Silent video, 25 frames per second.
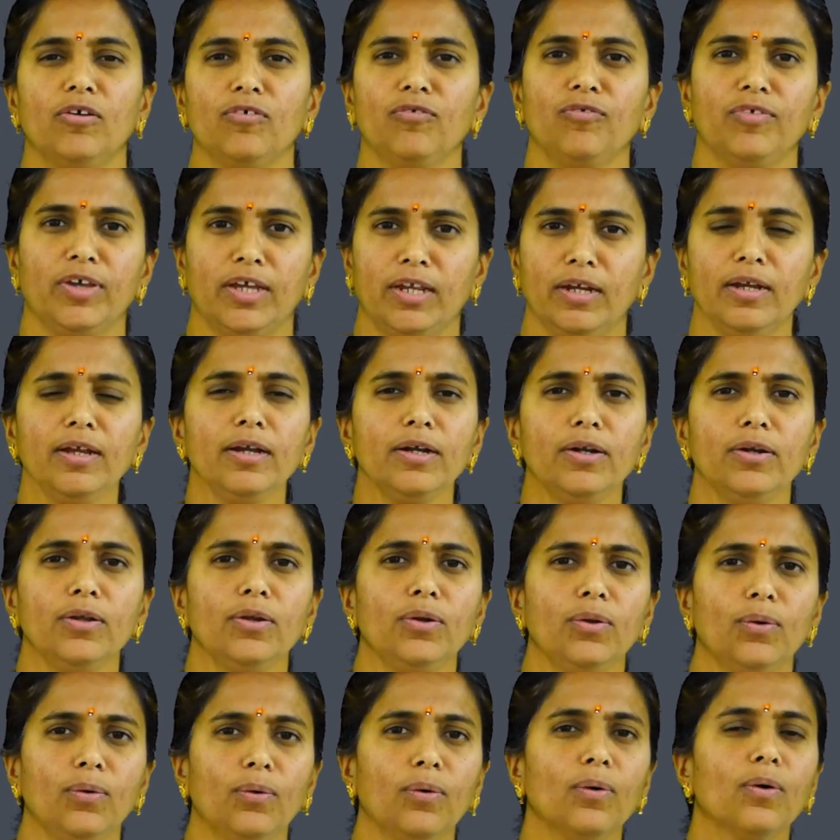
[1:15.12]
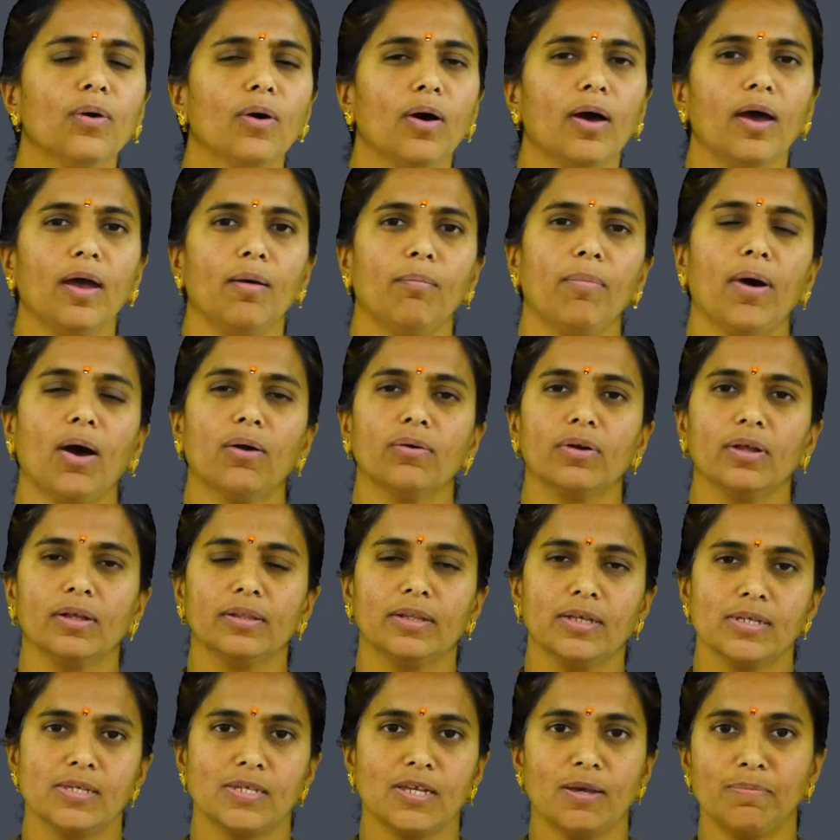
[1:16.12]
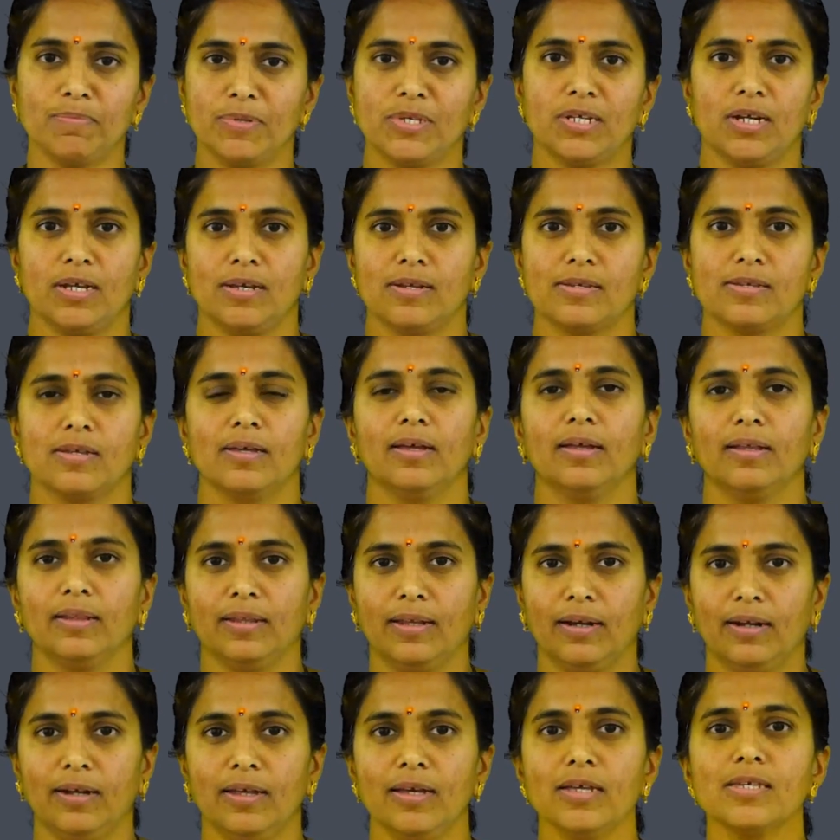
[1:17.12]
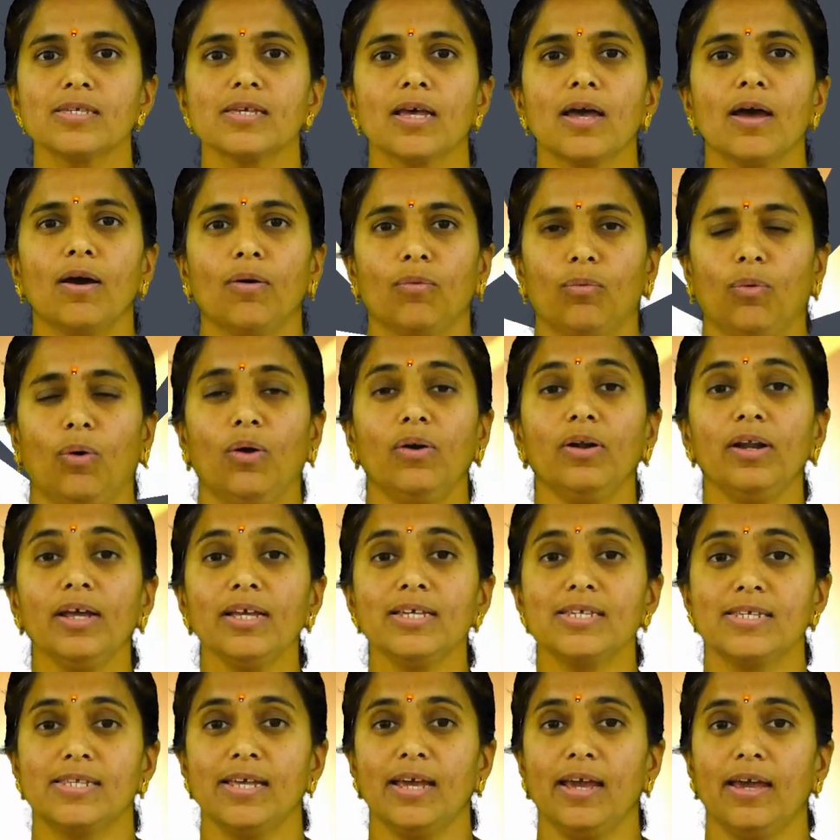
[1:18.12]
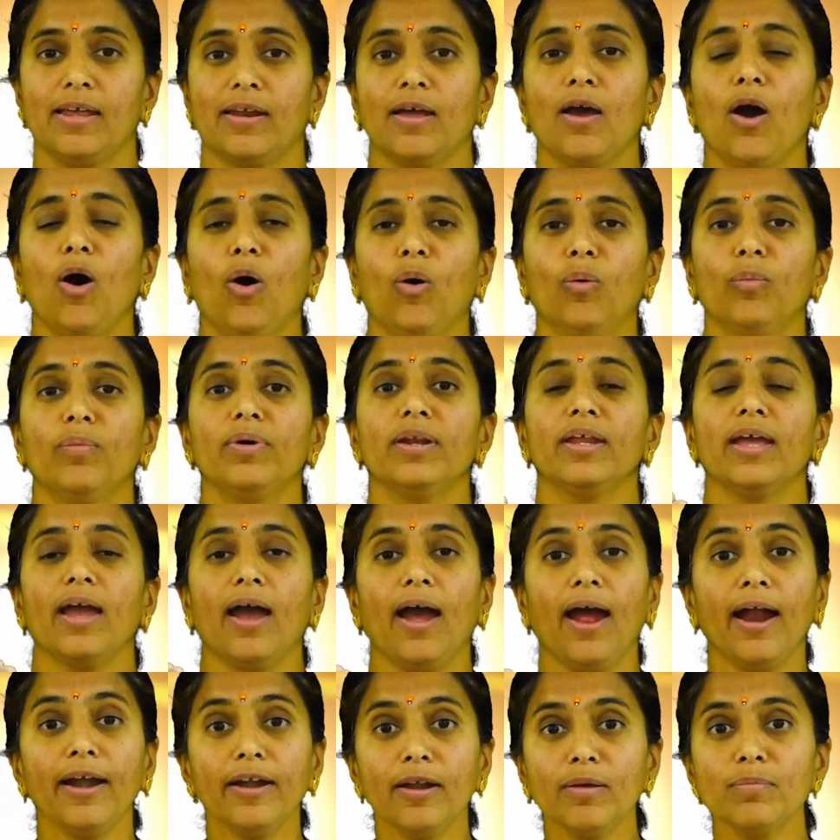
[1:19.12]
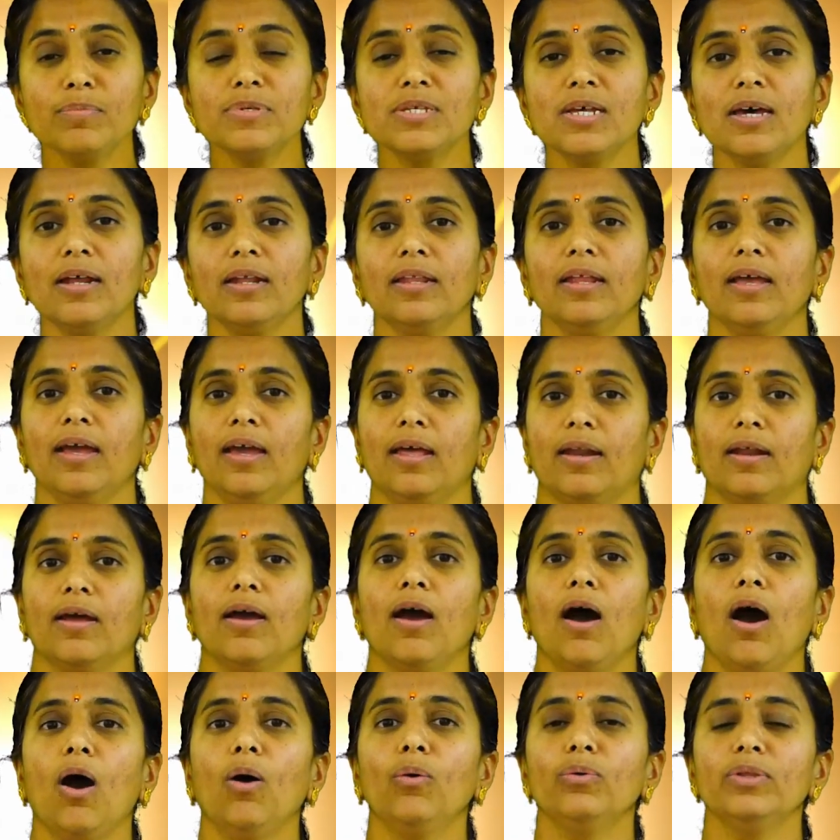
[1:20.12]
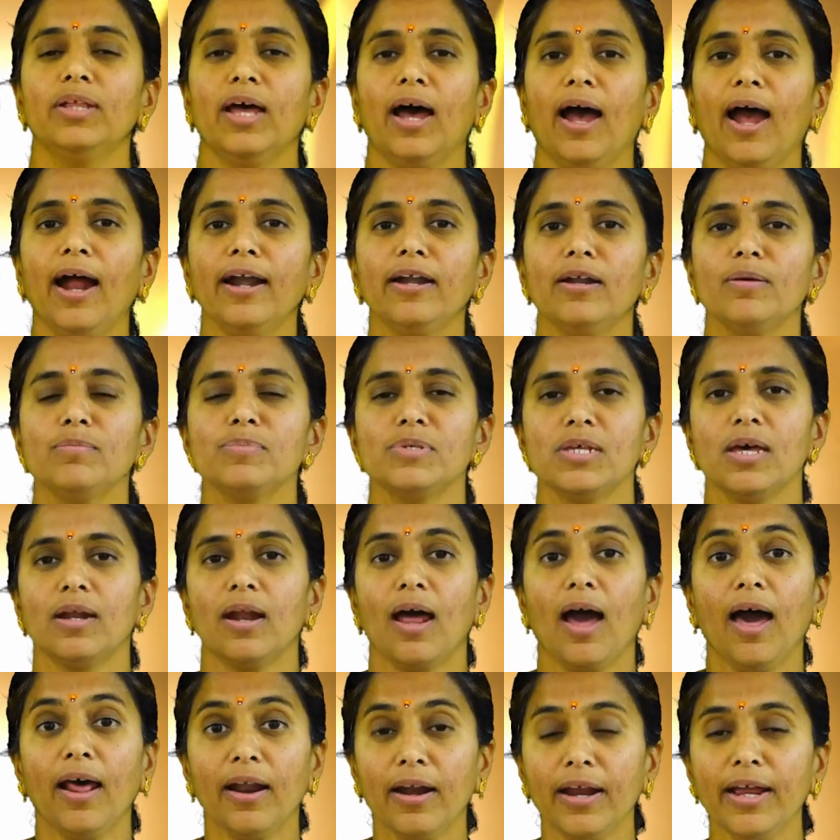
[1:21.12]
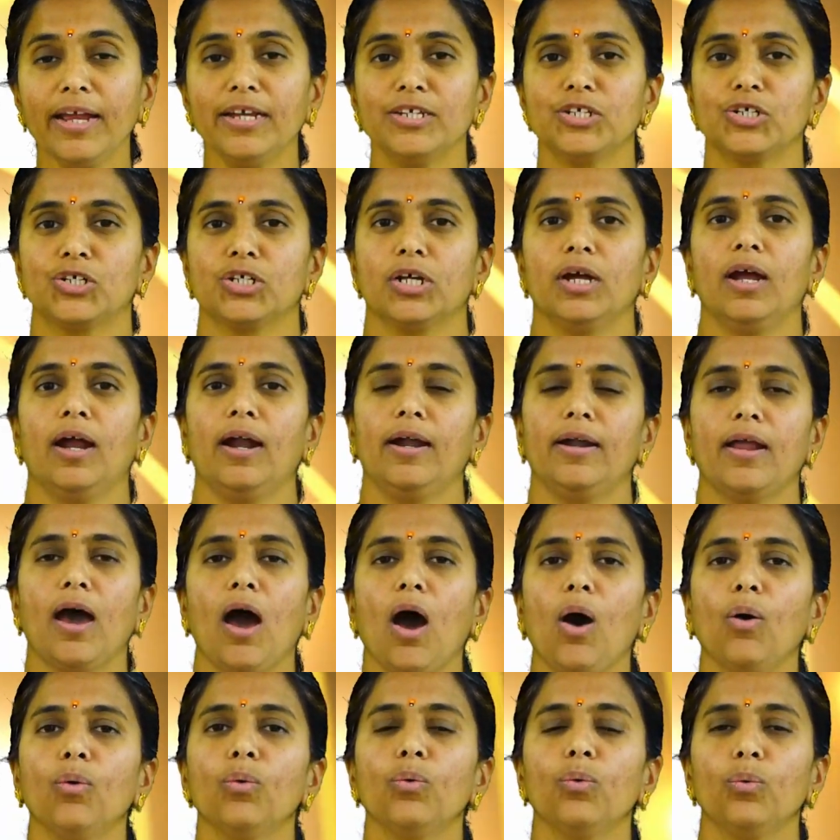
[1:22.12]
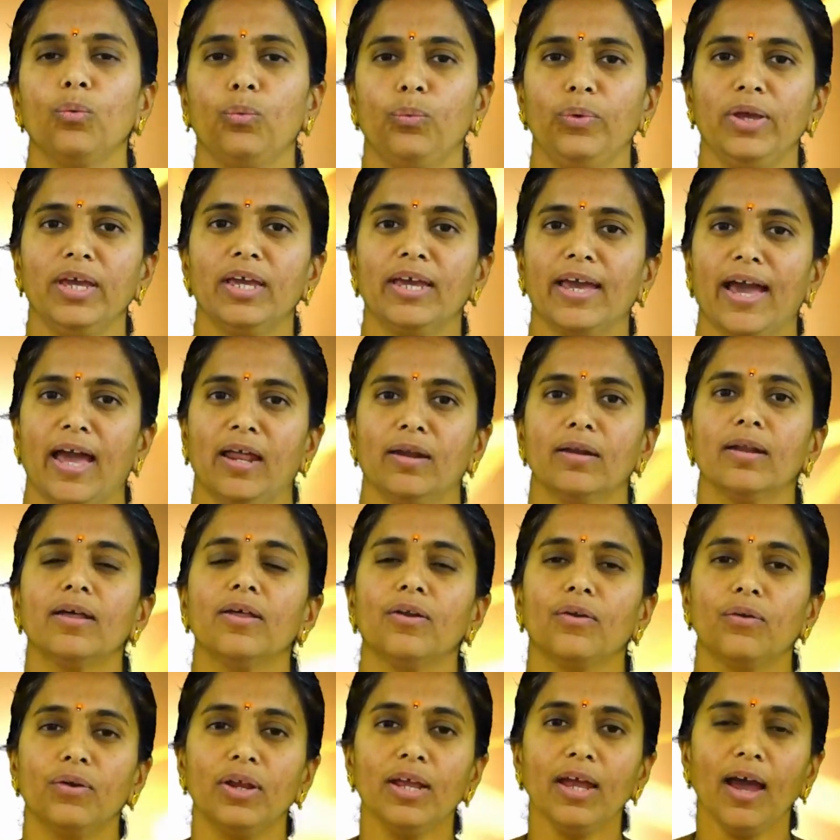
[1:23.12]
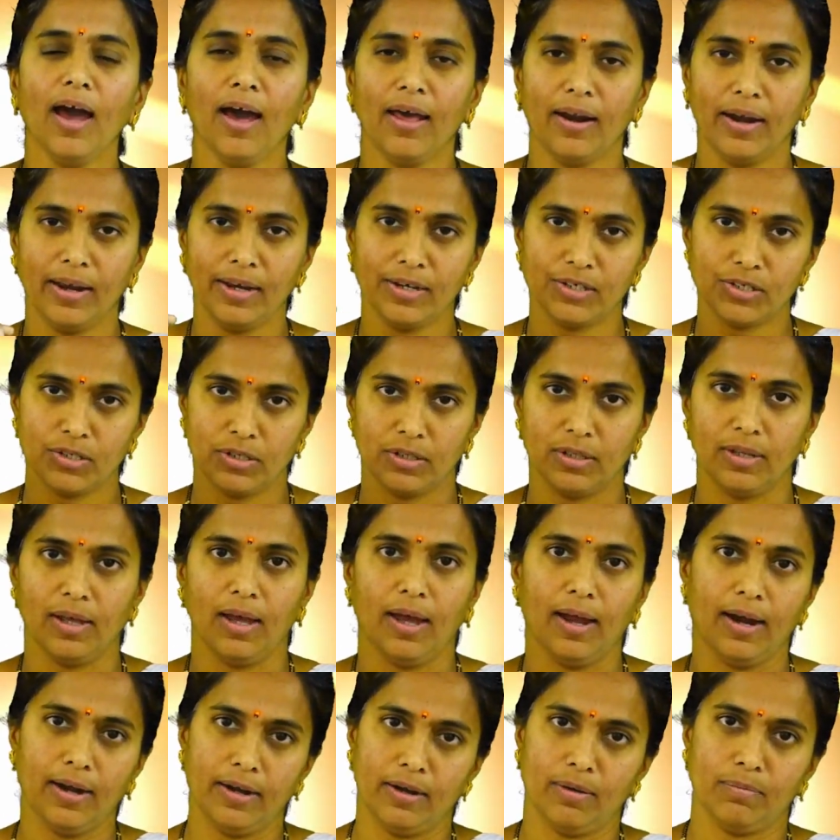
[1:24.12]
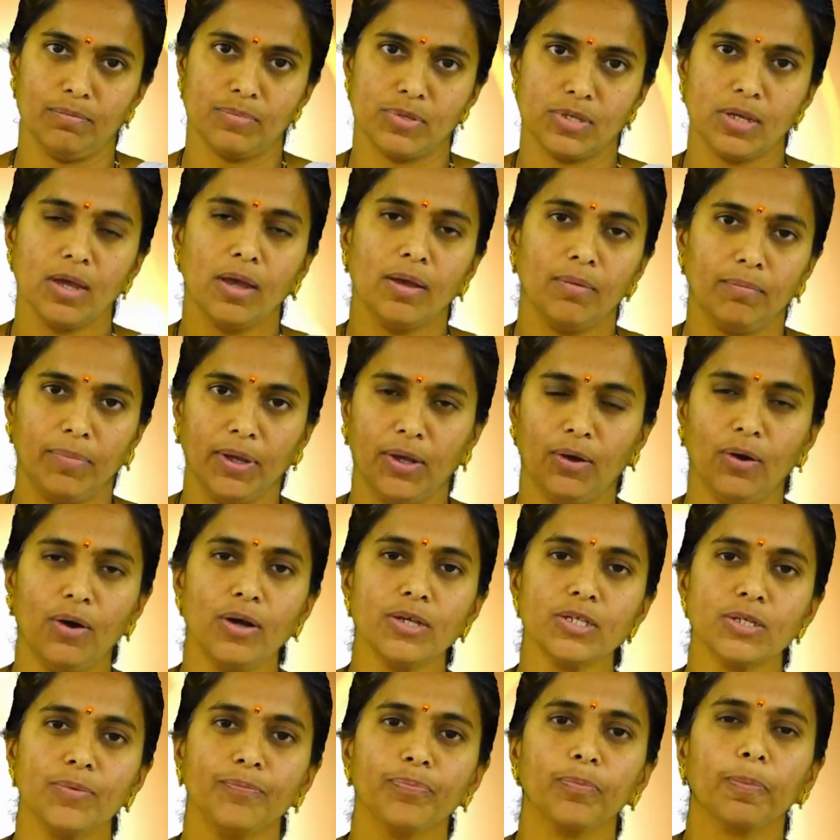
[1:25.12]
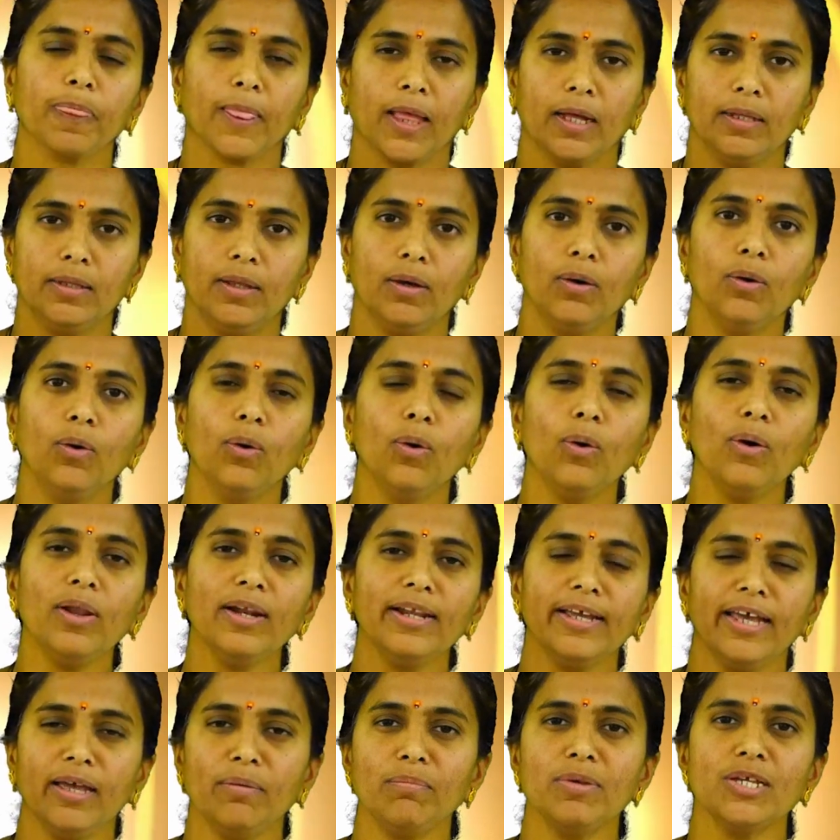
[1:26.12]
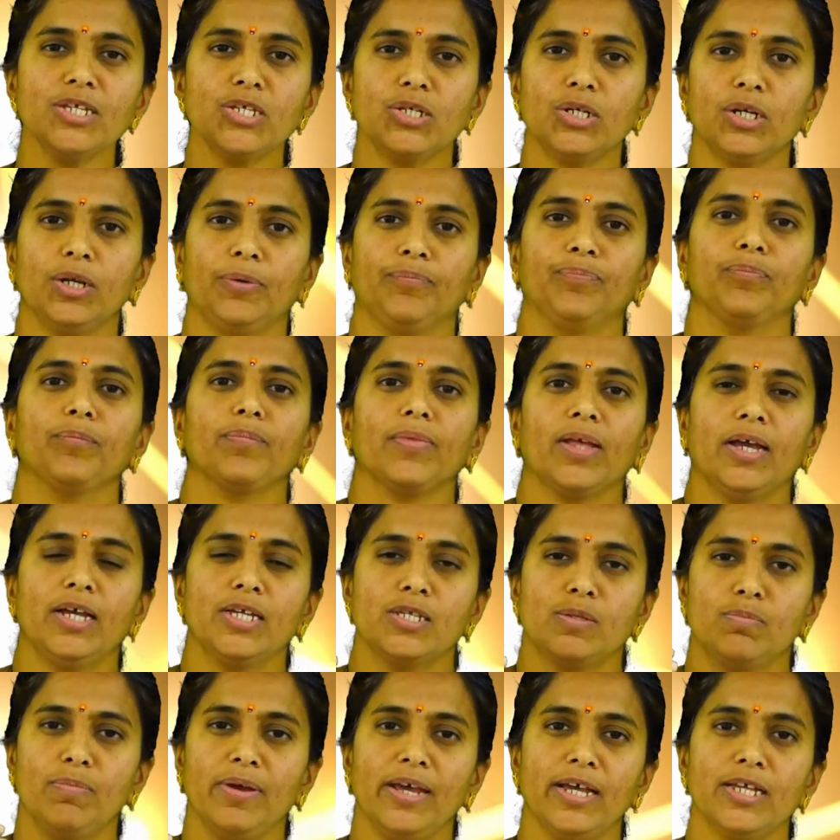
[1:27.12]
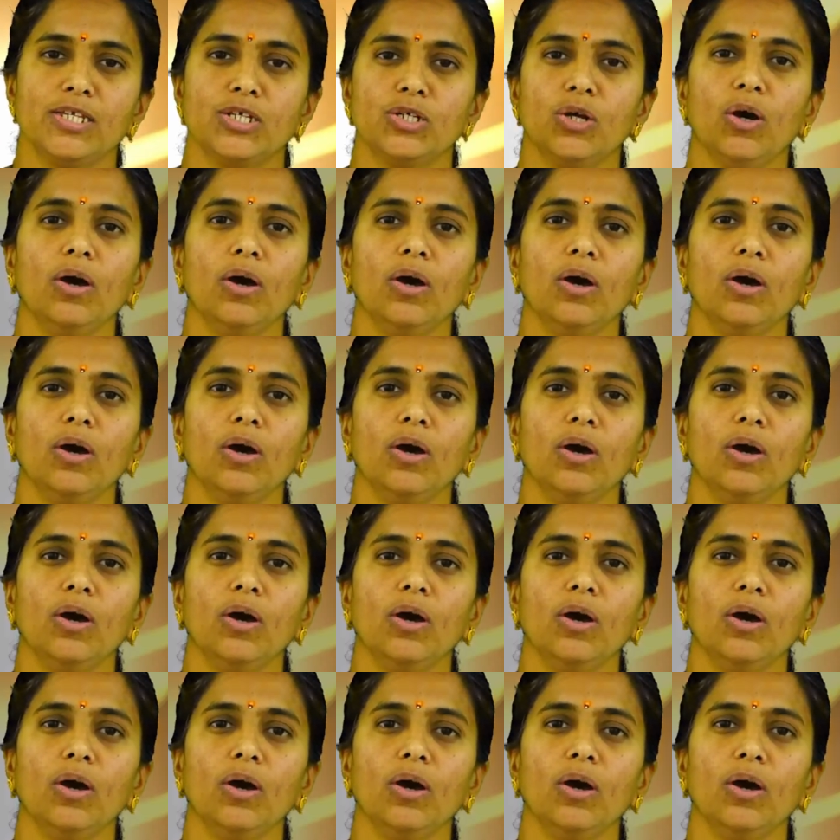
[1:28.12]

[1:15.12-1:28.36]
We need to know about the substance, that is what is there, how many atoms are there, how the atoms are arranged, and how we can rearrange the atoms, because the whole chemistry is based